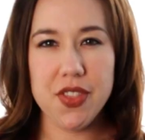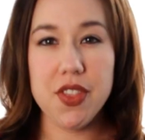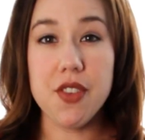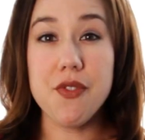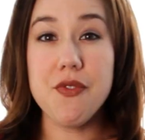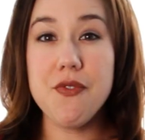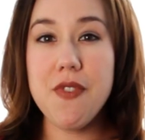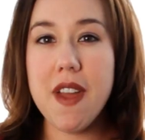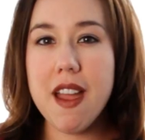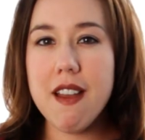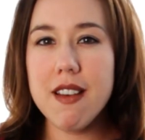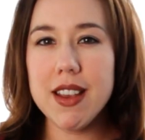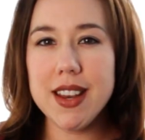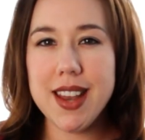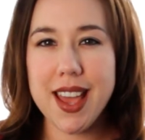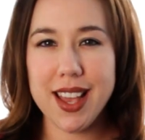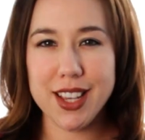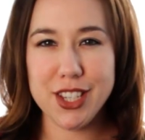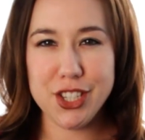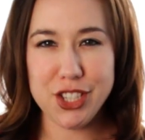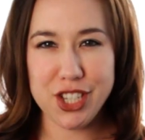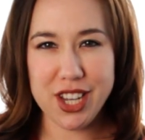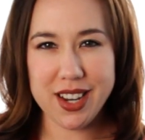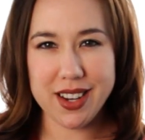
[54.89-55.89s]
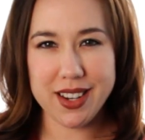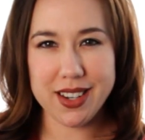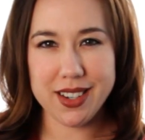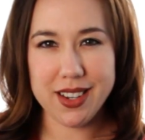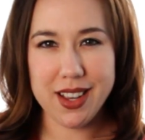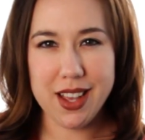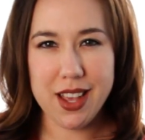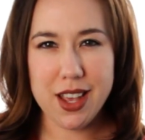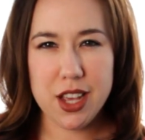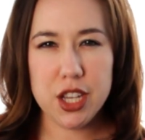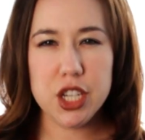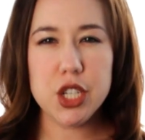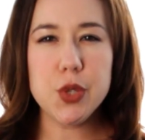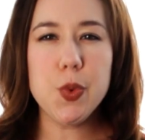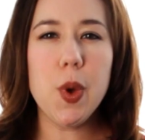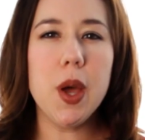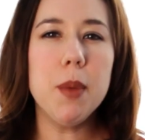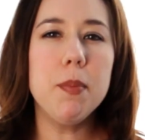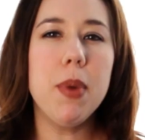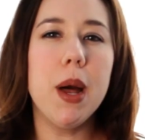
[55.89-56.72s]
The very next year, Schwann